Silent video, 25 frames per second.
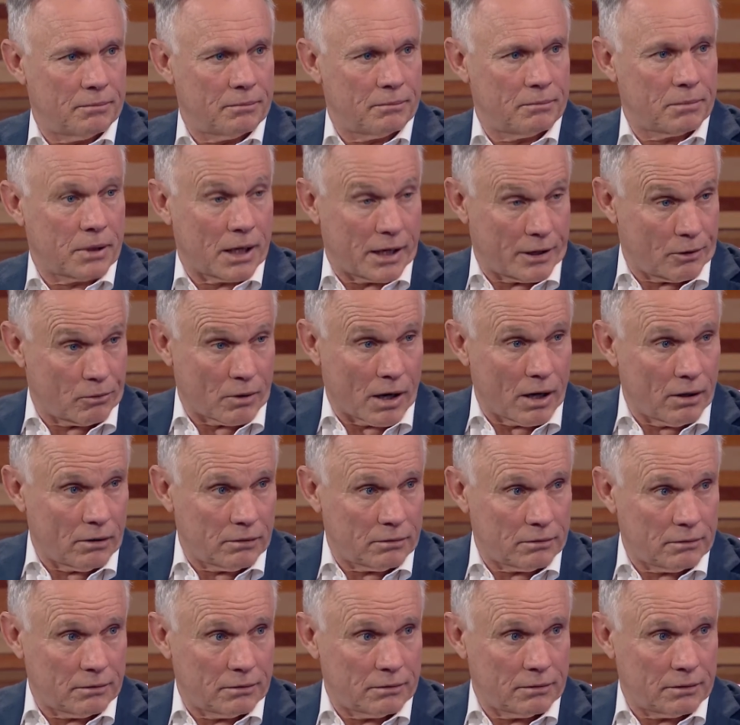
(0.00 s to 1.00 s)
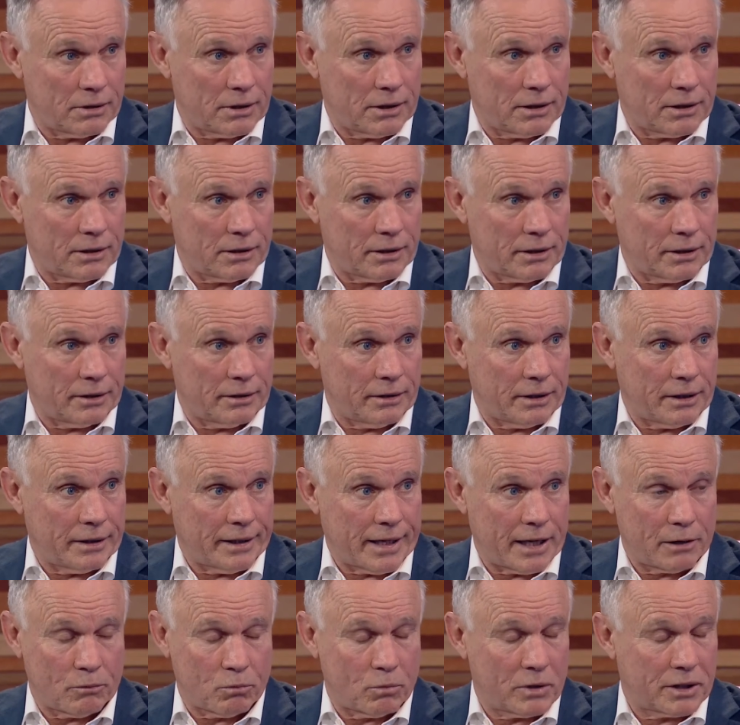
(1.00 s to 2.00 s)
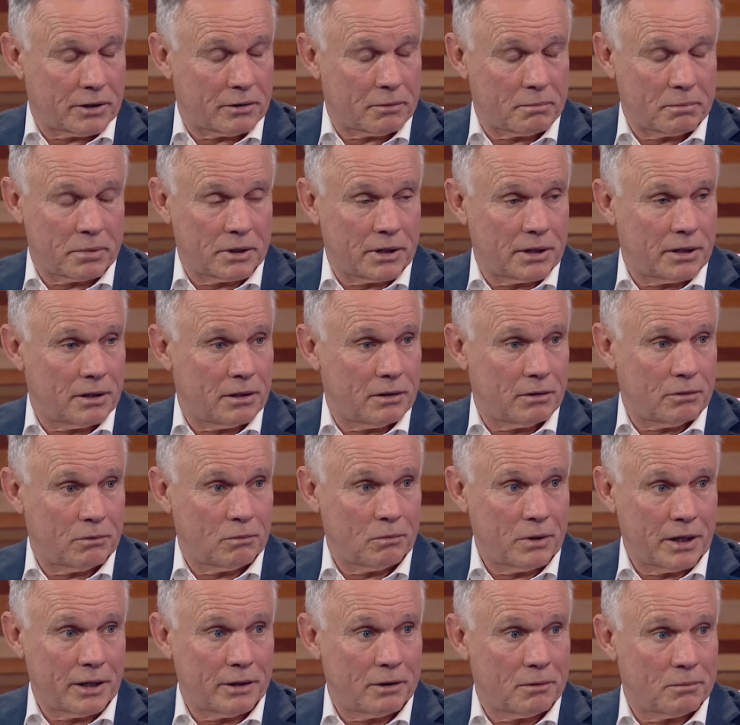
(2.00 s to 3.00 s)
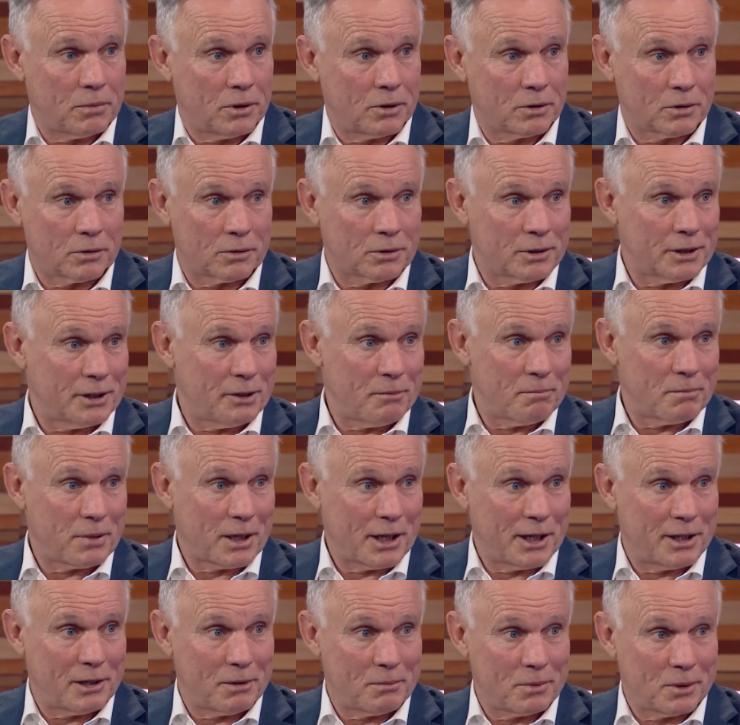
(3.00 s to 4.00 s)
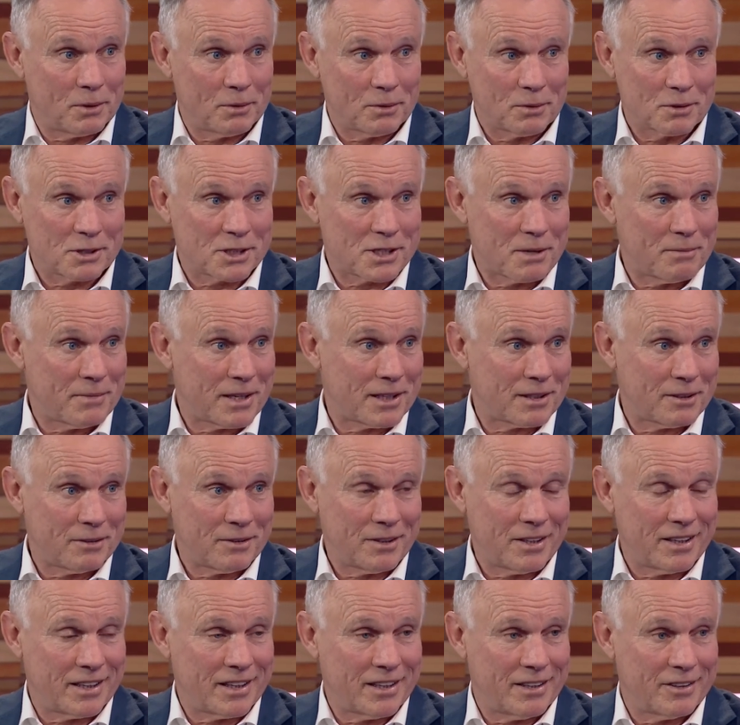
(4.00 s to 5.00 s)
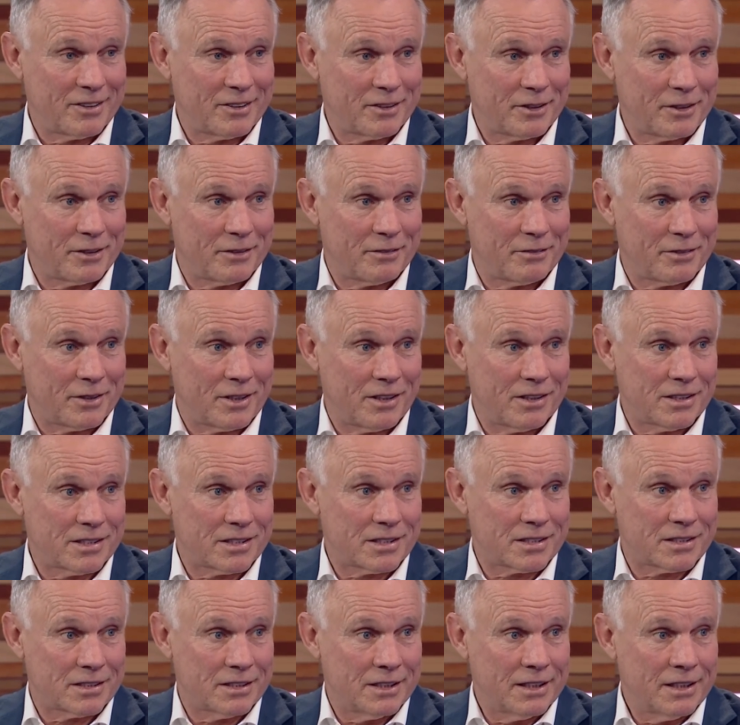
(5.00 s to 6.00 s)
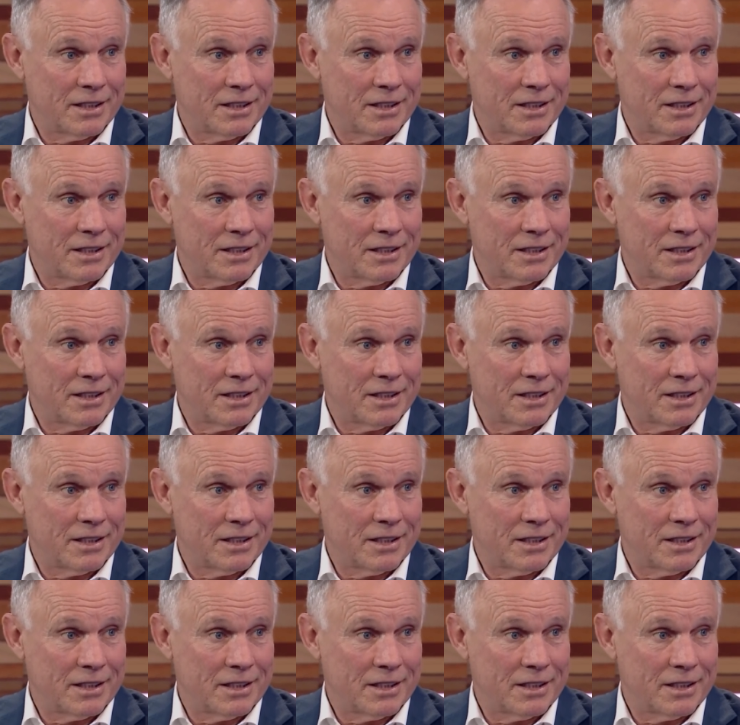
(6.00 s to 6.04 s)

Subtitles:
play a role in that, whether it be a wearable or an implantable or some other IoT device.